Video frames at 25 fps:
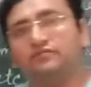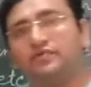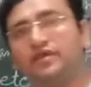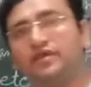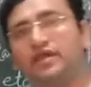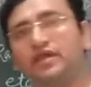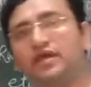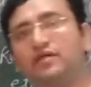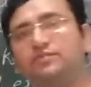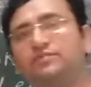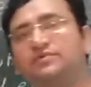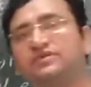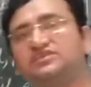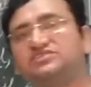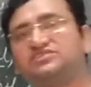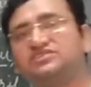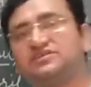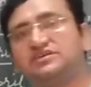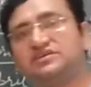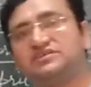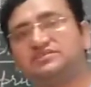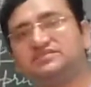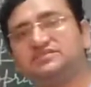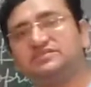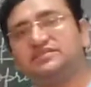we have
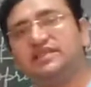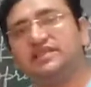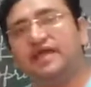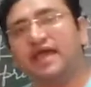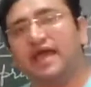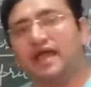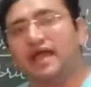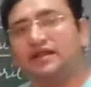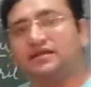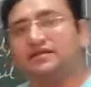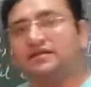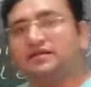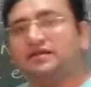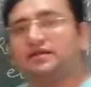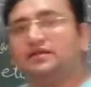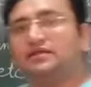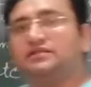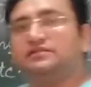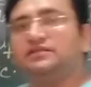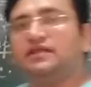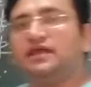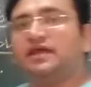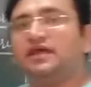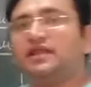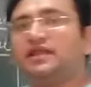discussed that
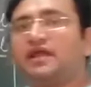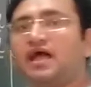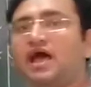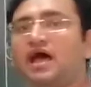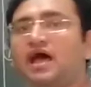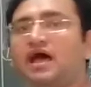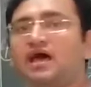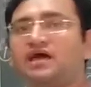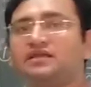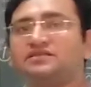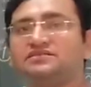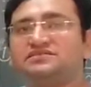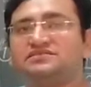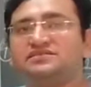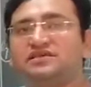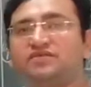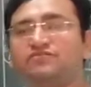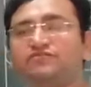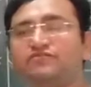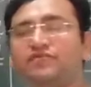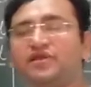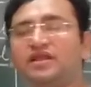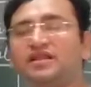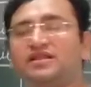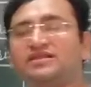there are
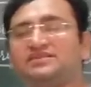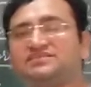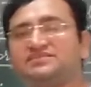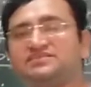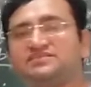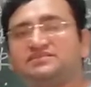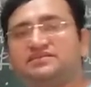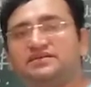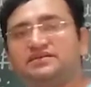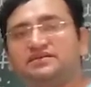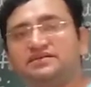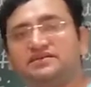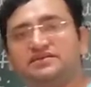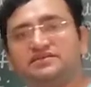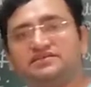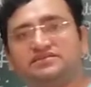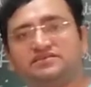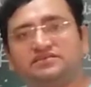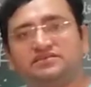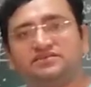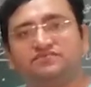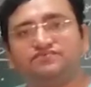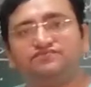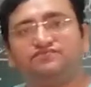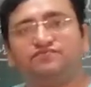several
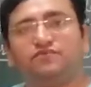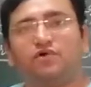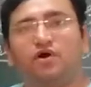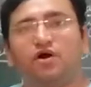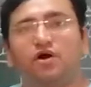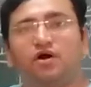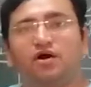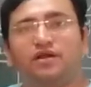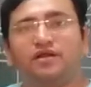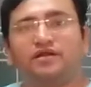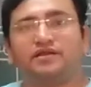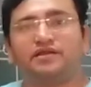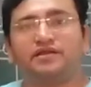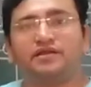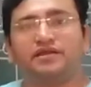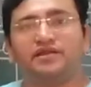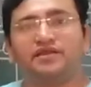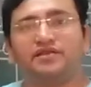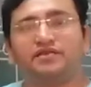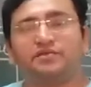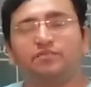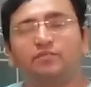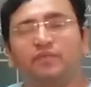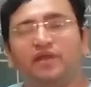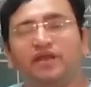strategies for
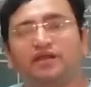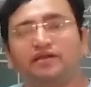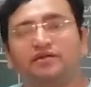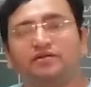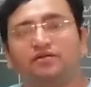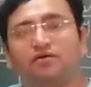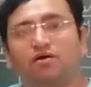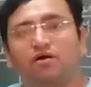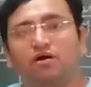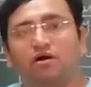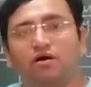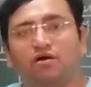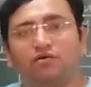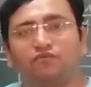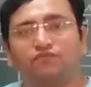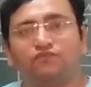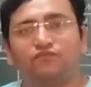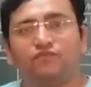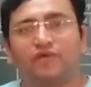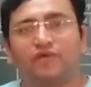treatment of